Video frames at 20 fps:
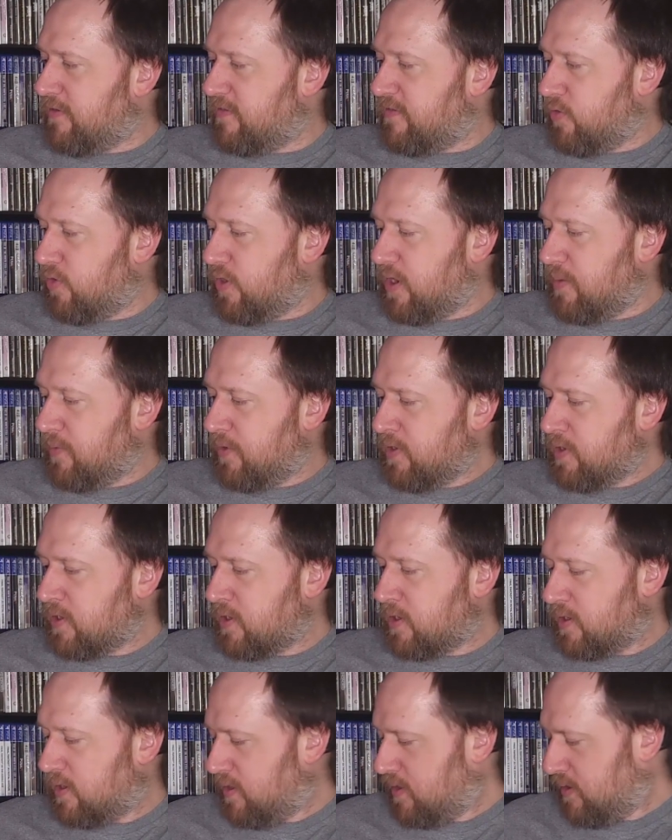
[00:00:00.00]

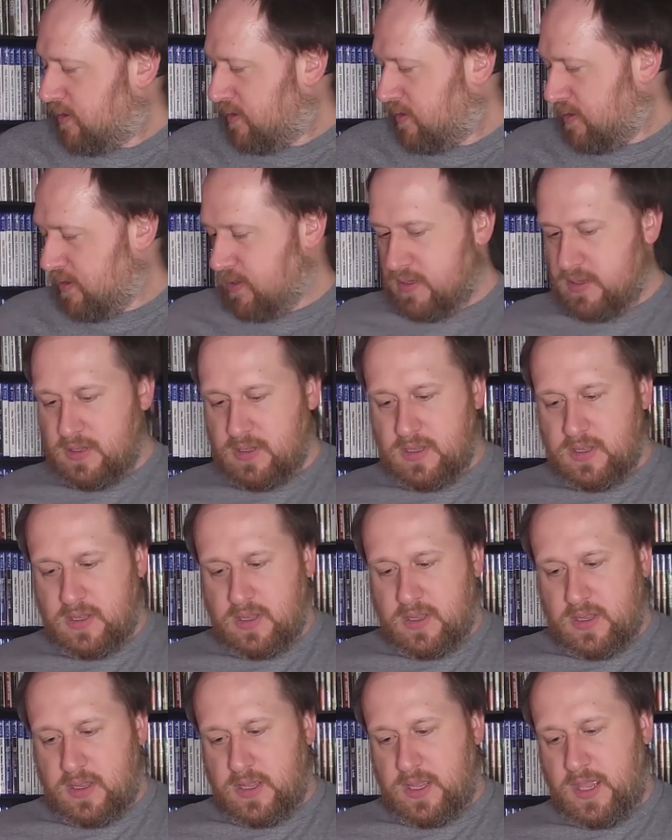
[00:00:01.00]
storybook.
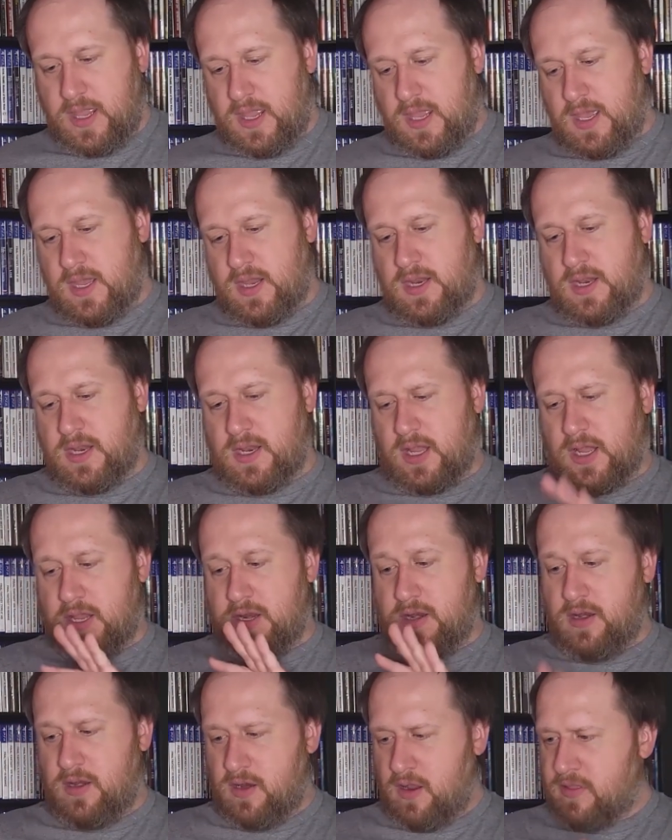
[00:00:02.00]
And
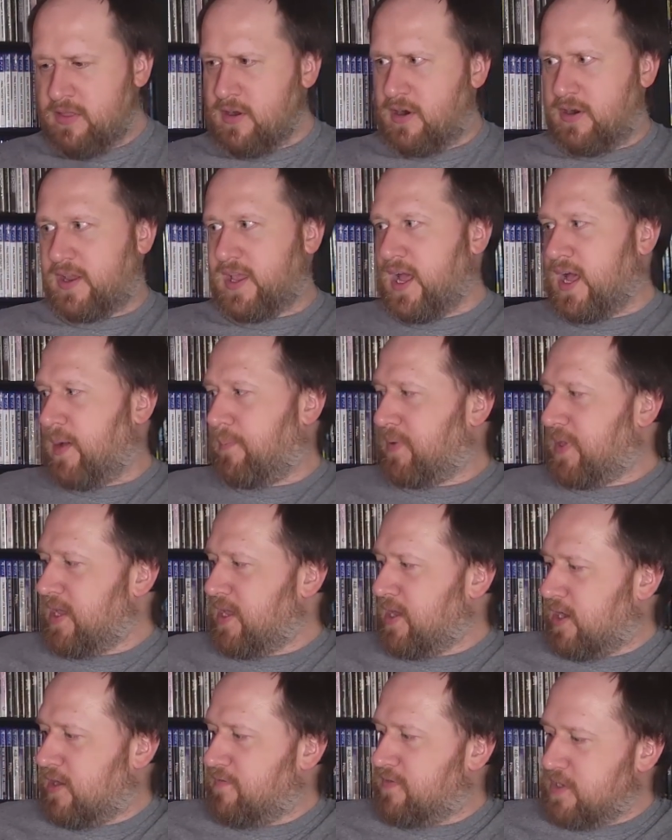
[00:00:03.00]
another
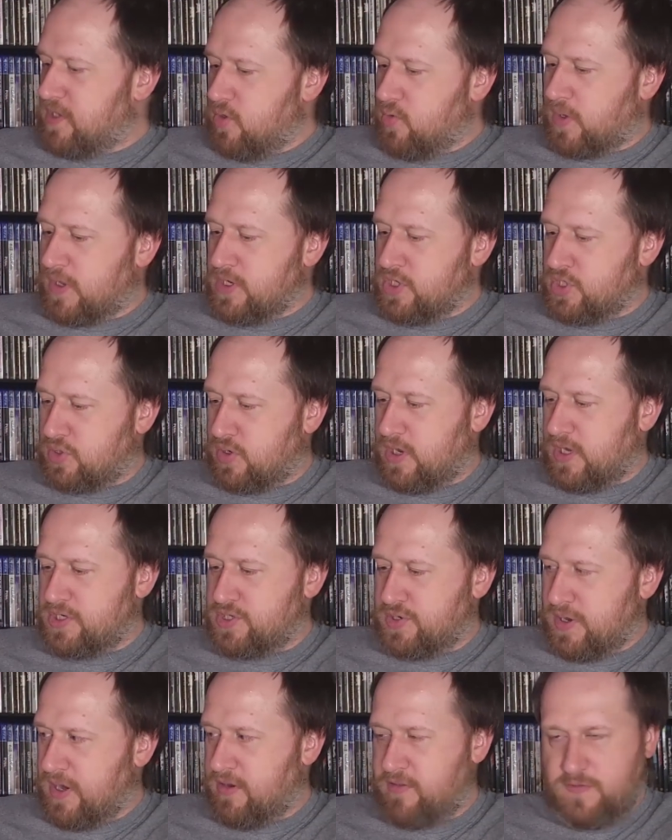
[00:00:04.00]
copy of You Can Draw
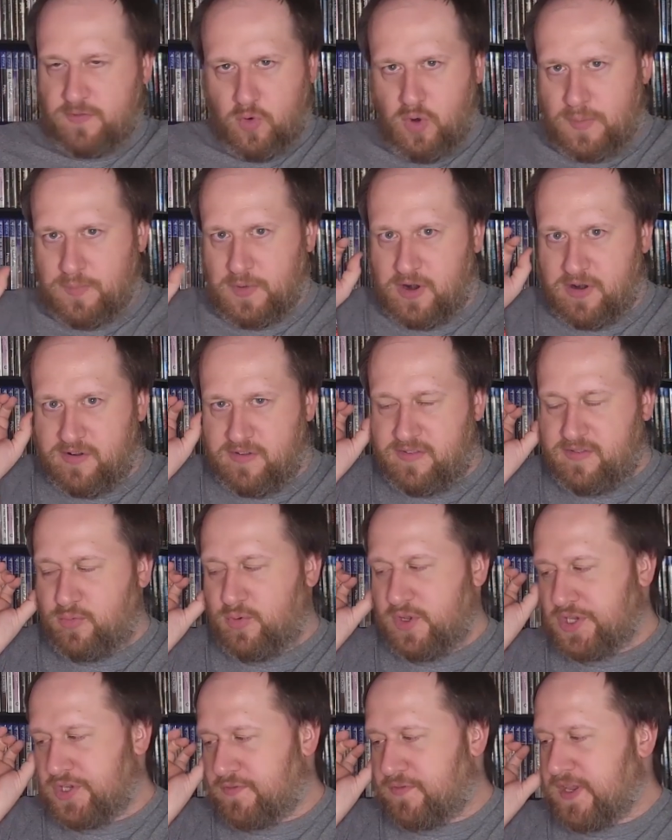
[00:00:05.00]
Transformers,
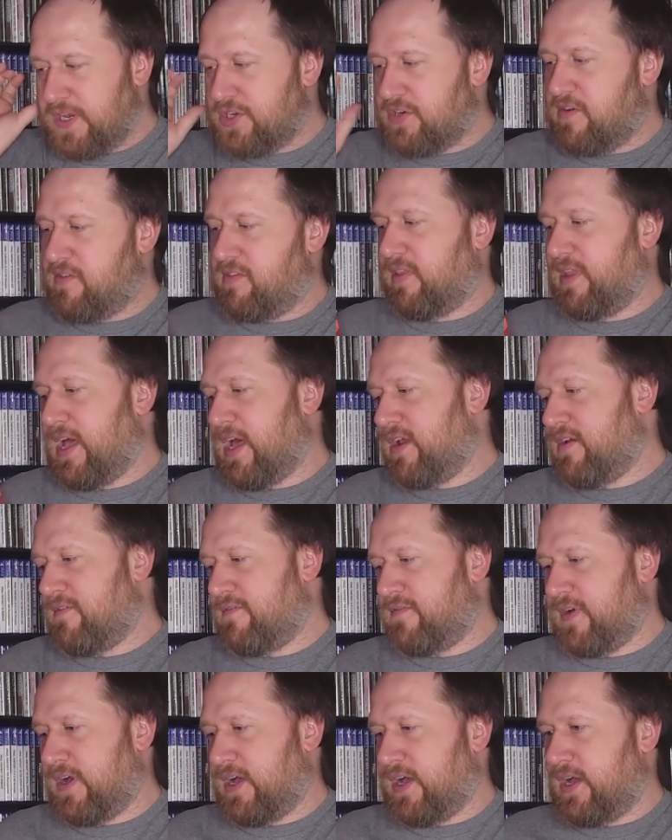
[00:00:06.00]
which features a lot
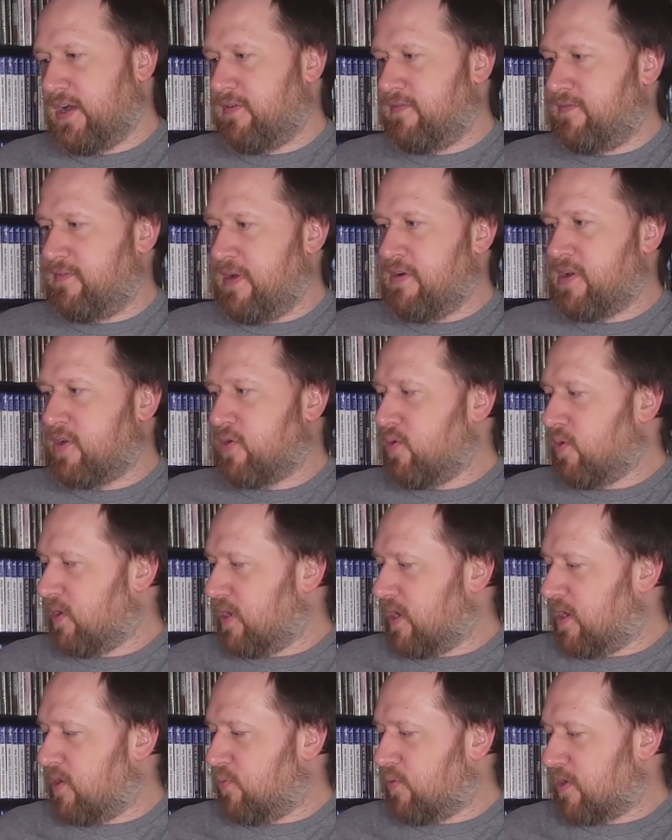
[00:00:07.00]
of very cool
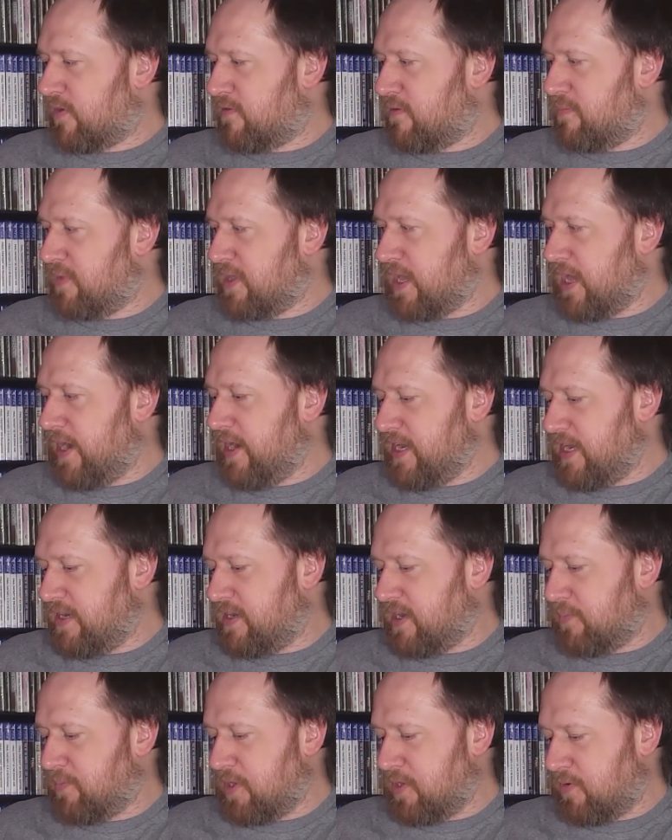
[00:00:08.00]
artwork from the
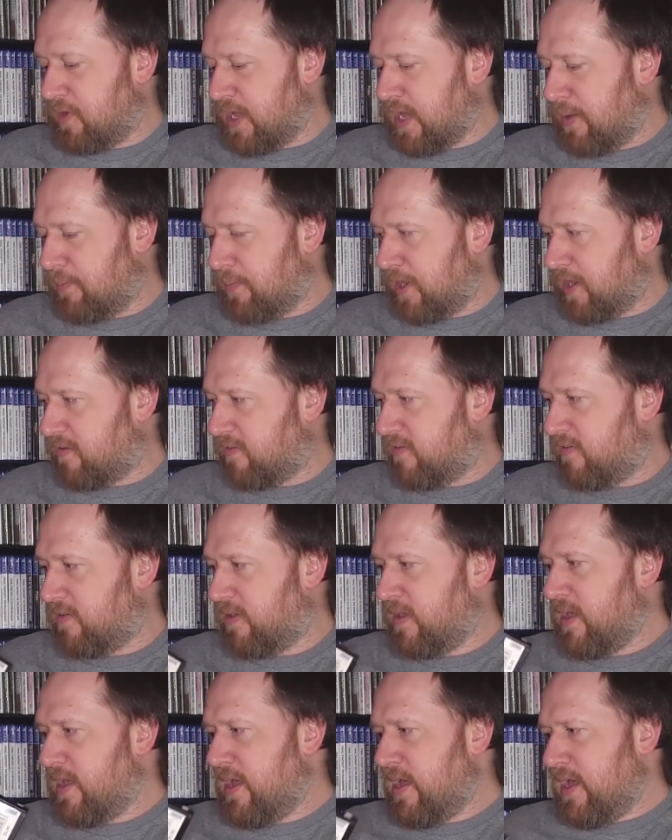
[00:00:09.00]
IDW comics.
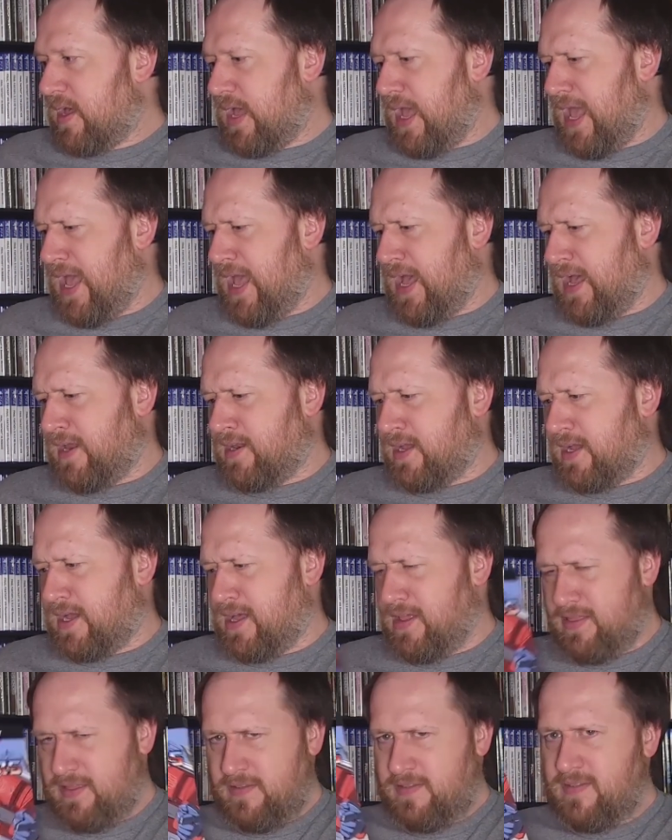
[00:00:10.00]
And
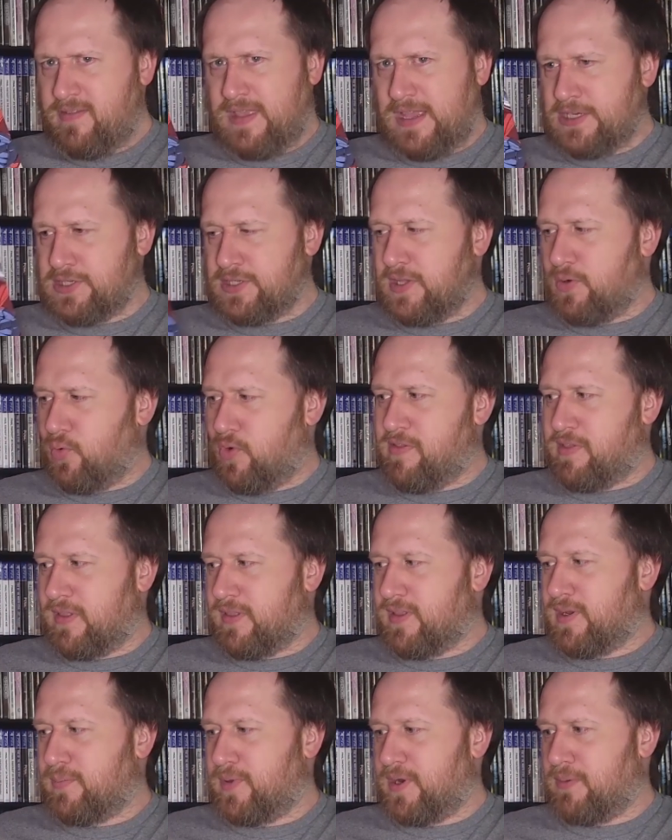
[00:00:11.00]
this is actually worth a
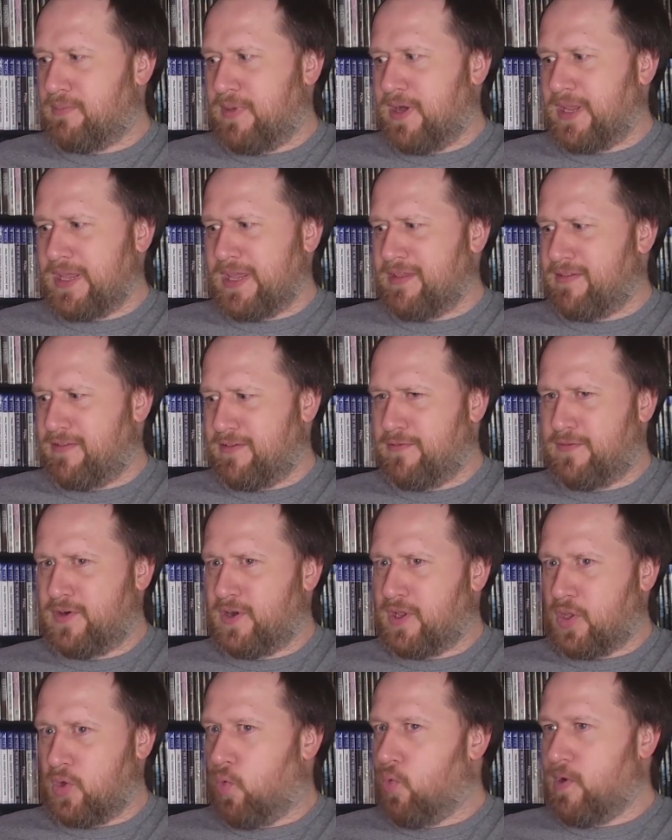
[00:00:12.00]
little bit of money, so for
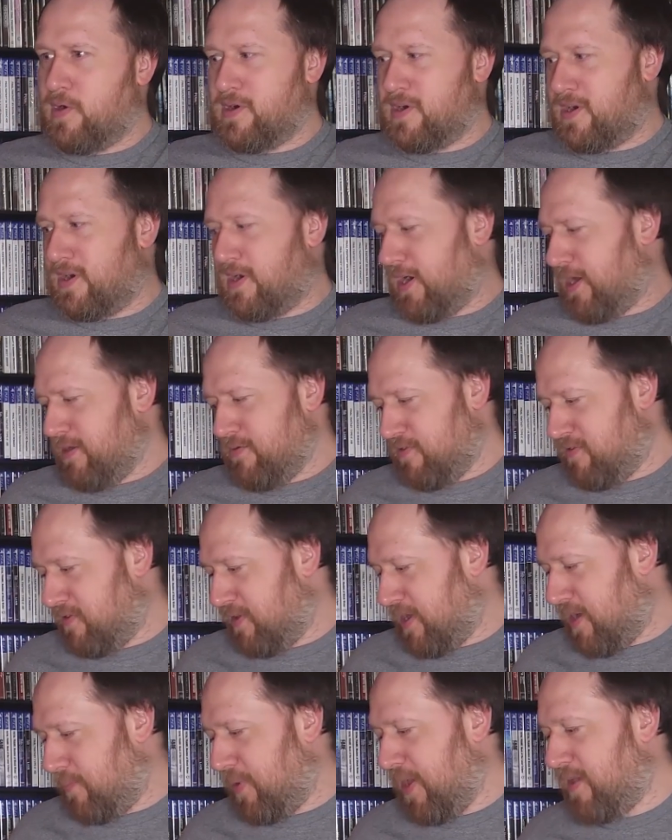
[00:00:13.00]
$0.25, I was
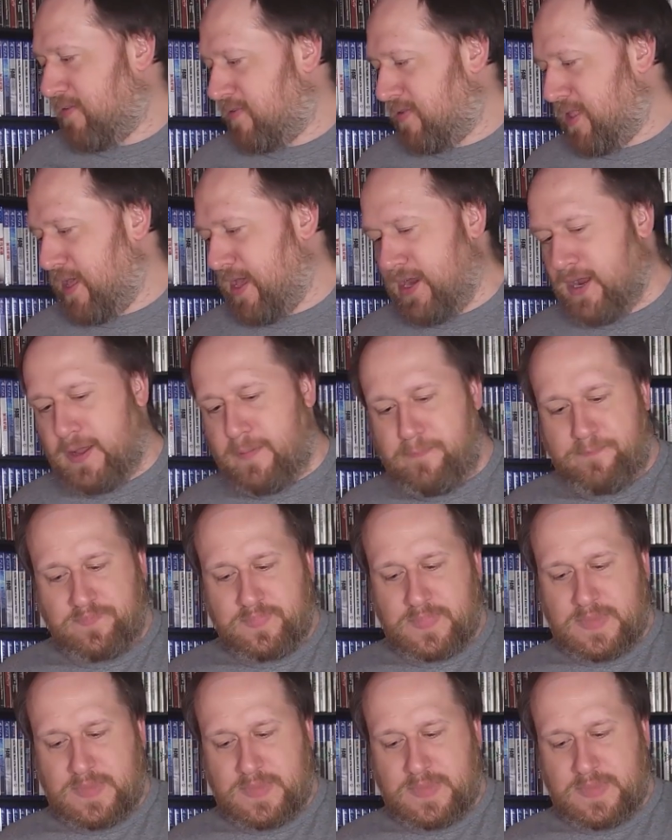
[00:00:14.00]
not passing that up.